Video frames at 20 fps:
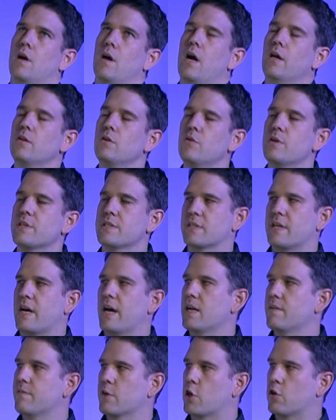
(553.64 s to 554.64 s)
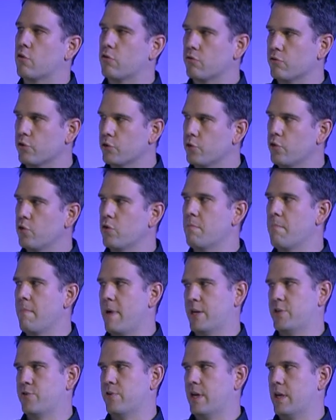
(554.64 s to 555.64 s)
Onload is kind of a crude
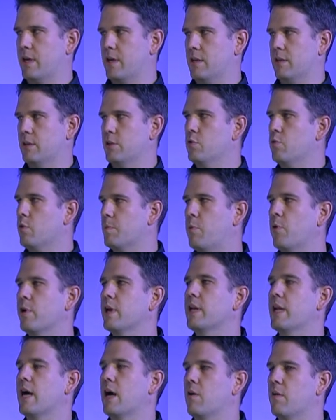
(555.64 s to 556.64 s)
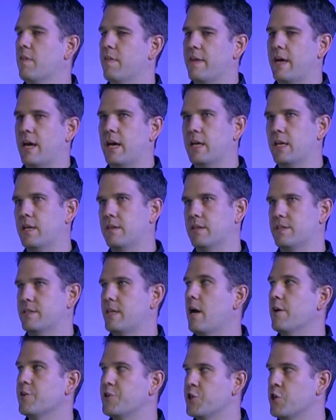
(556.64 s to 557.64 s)
metric. You were pointing out that in the
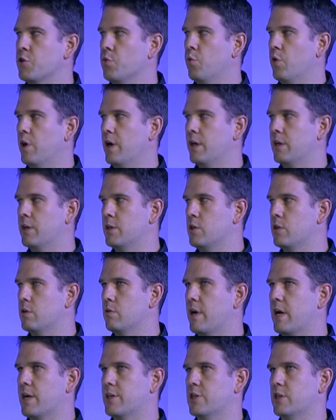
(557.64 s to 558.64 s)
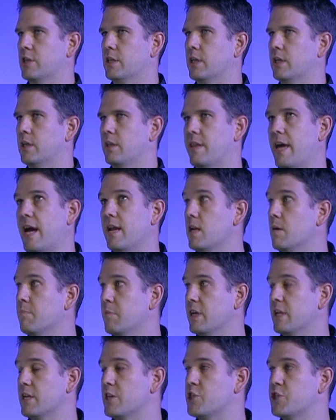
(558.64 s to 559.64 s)
style sheet one, you actually, that
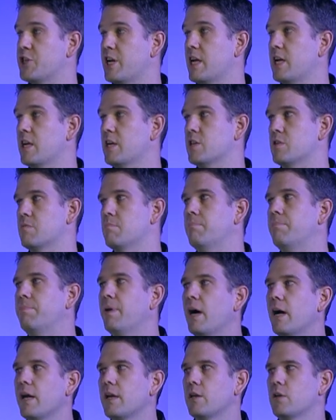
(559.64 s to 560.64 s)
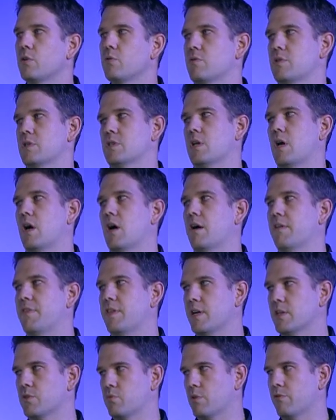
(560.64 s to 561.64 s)
number didn't change, but you saw
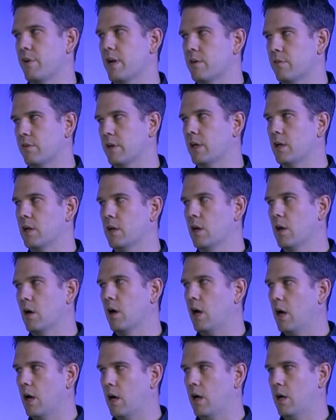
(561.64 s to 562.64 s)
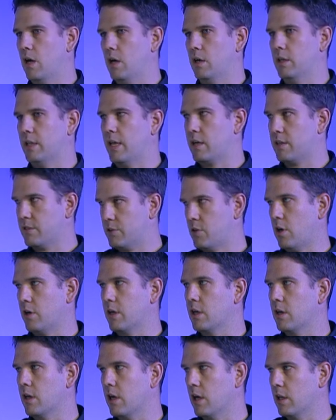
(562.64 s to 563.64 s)
things were rendering uh, like
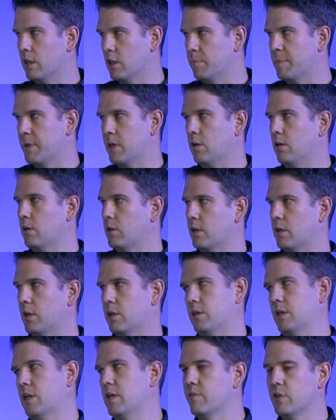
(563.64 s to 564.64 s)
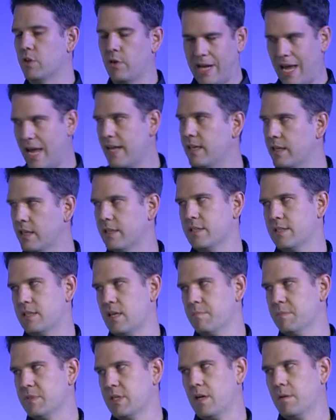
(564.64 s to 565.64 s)
starting a little bit earlier, even though it ended at the
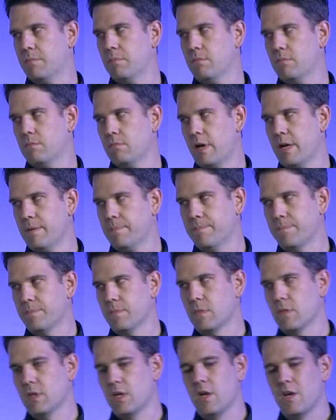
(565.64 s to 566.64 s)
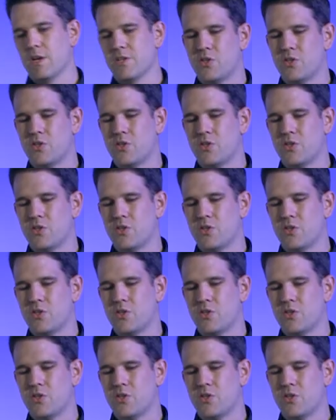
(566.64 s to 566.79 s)
same time, right? Right.